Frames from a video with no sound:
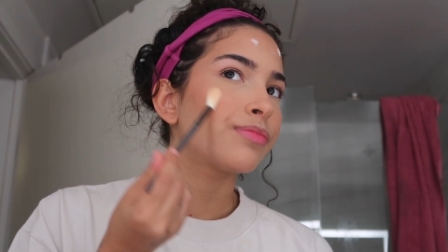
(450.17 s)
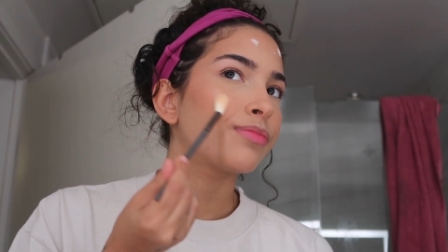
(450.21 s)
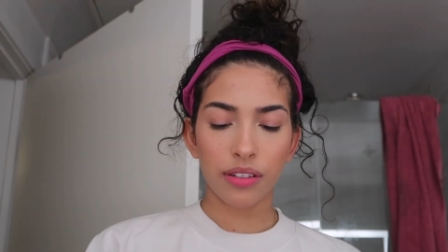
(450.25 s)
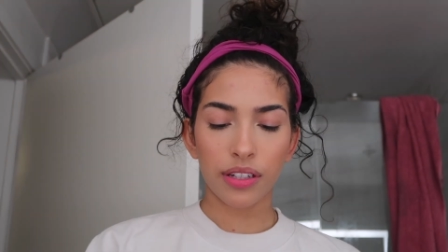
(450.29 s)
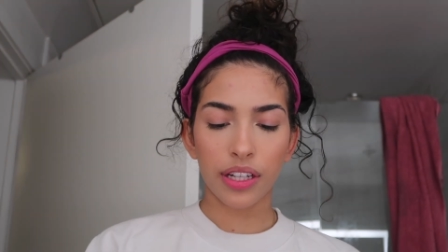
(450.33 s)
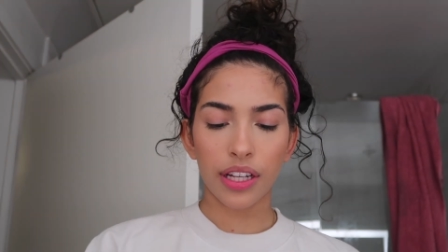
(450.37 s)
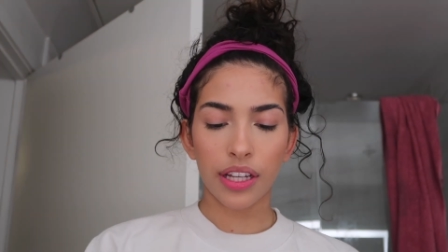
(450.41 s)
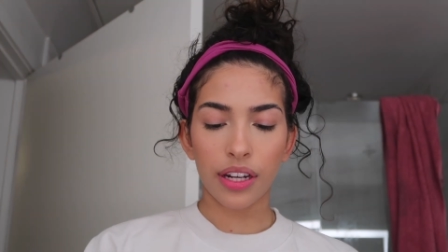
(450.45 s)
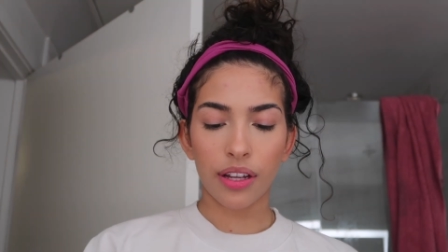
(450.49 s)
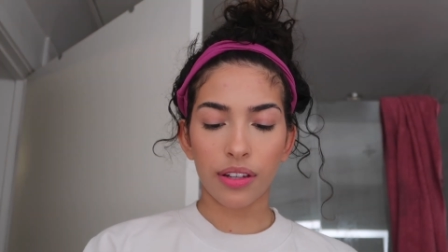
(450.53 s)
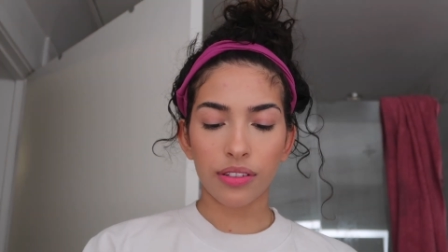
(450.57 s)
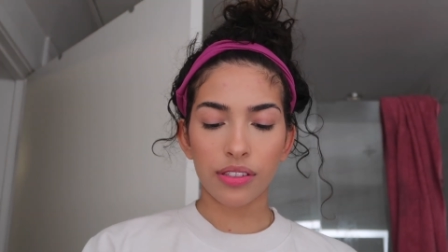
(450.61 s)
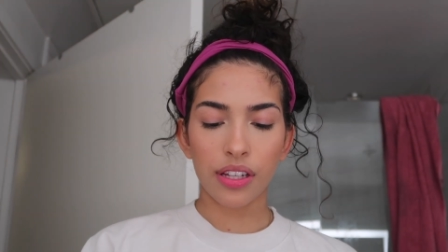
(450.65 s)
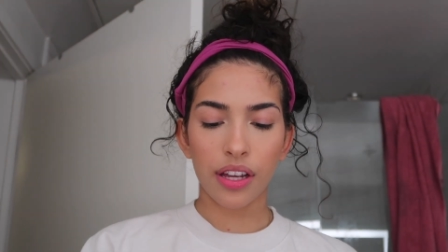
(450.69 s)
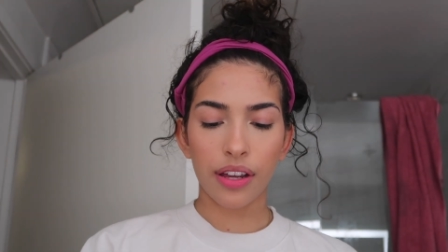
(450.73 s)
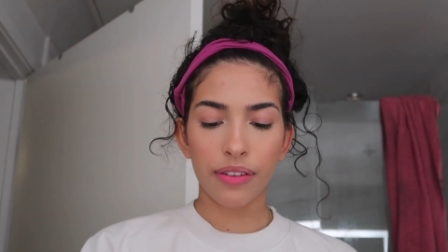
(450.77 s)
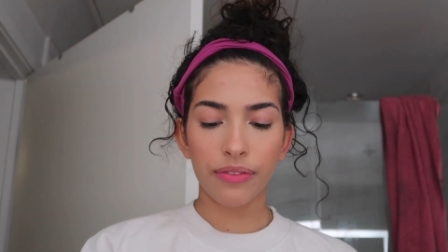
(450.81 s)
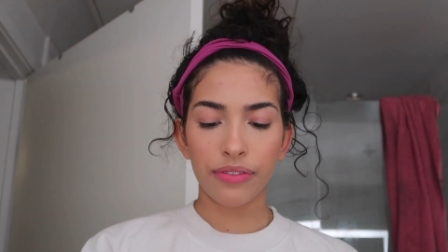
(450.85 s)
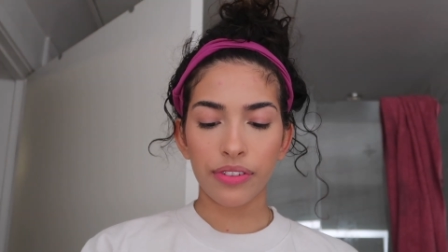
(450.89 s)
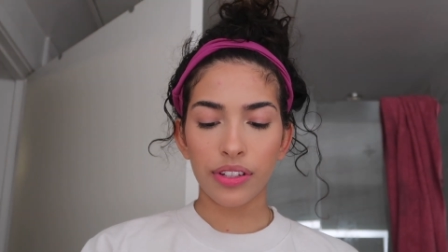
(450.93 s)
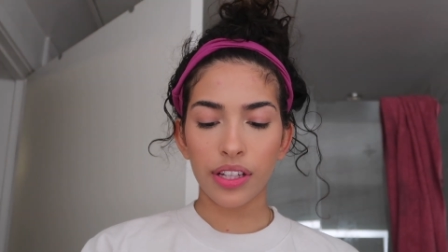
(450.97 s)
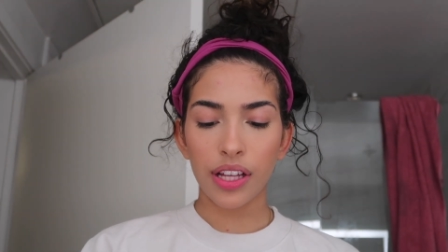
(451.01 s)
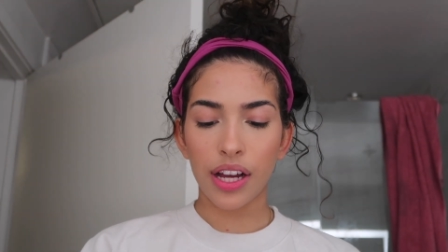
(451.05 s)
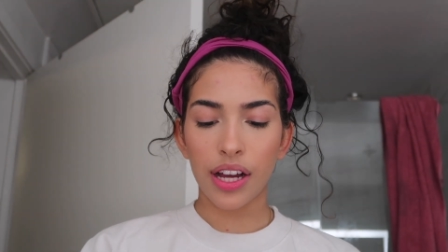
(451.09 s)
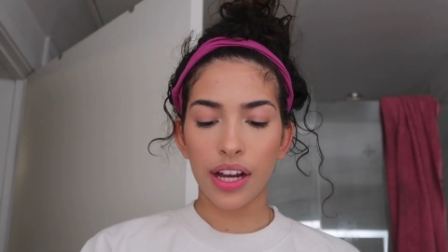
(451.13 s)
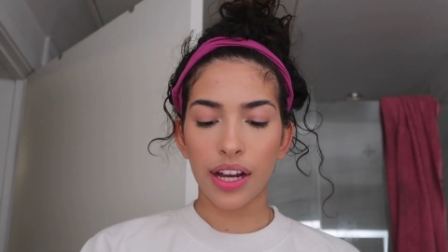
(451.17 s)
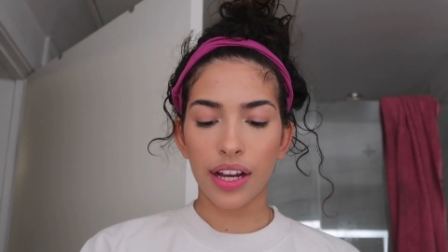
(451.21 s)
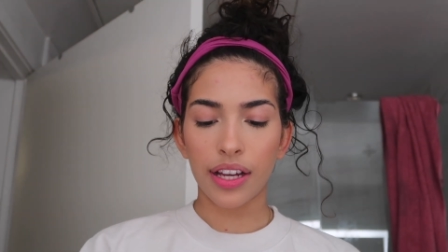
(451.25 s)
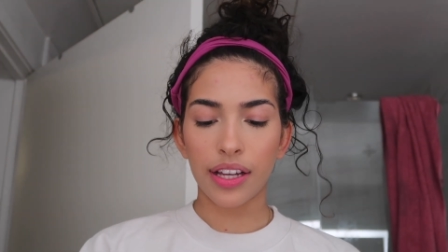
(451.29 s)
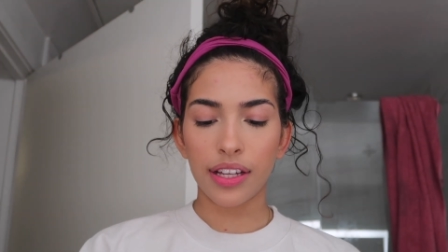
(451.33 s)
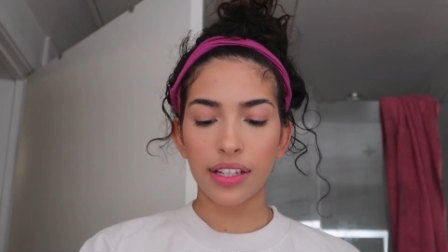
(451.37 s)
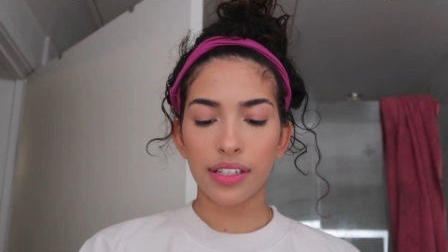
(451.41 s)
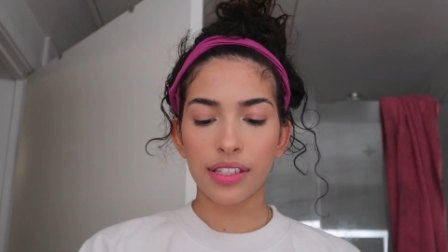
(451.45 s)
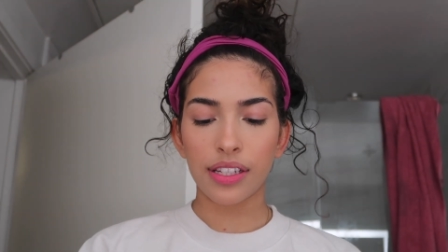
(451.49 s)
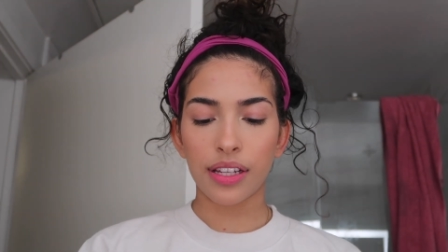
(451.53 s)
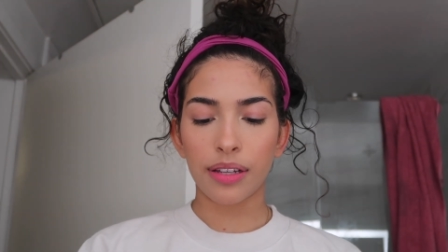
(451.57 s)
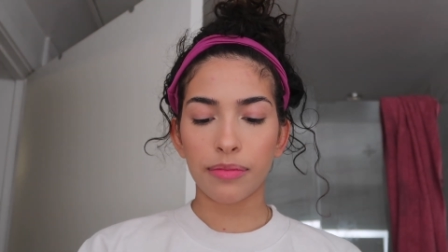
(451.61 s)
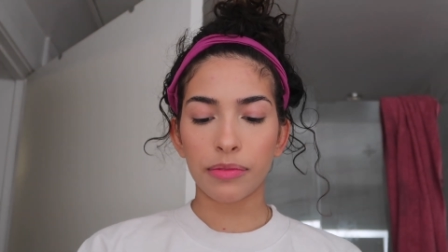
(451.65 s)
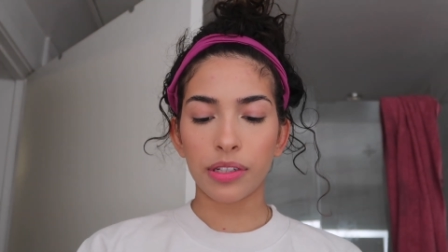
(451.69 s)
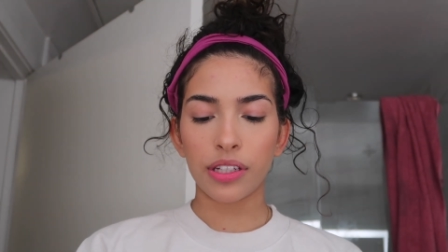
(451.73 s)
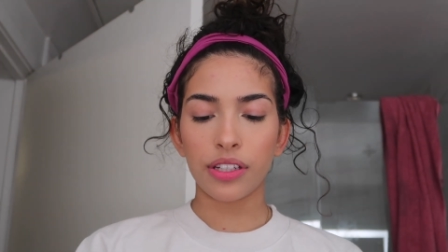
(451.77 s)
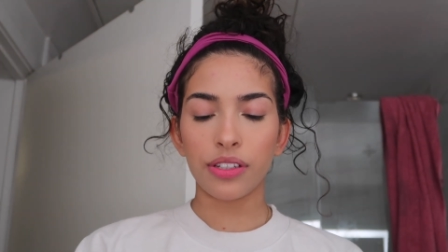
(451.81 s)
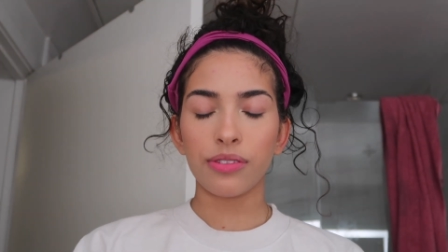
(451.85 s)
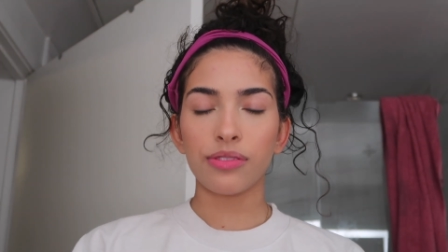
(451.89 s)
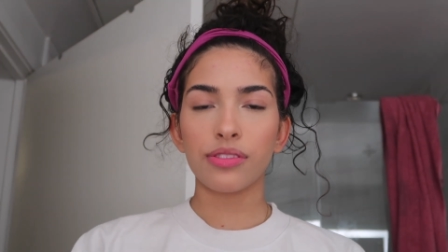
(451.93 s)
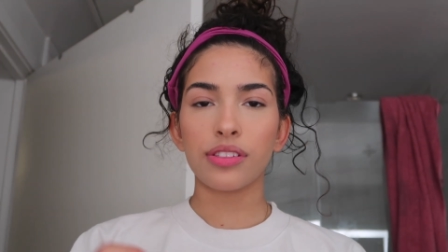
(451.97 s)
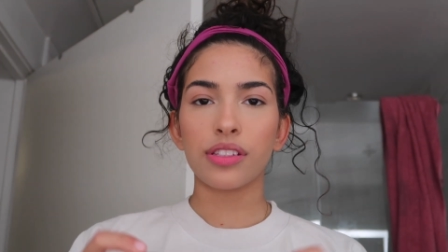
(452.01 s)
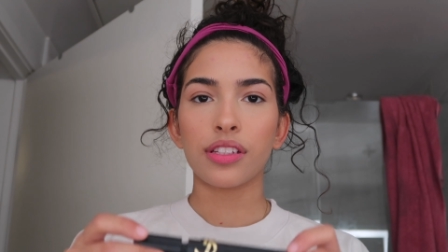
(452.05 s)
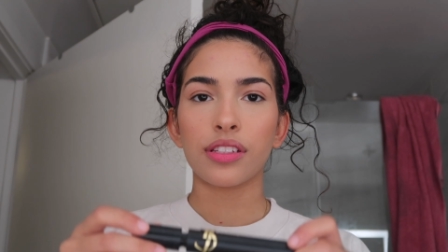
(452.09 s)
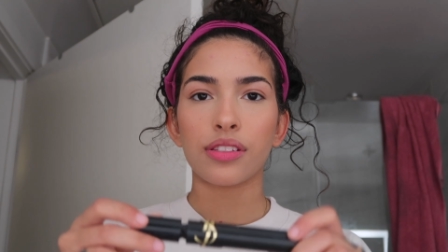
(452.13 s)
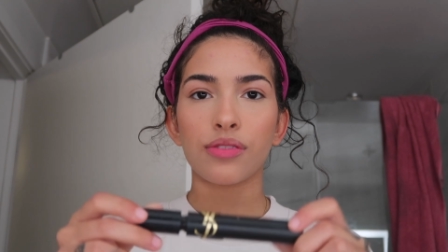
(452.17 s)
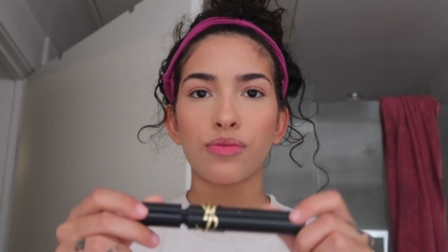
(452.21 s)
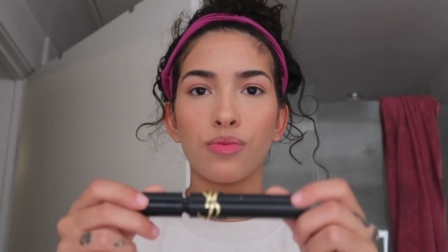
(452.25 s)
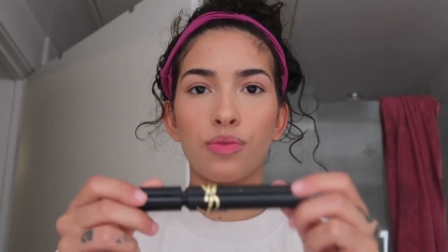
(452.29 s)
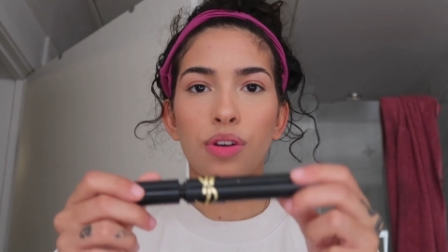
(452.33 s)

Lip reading: Okay, now time for the eyes. I'm going to use this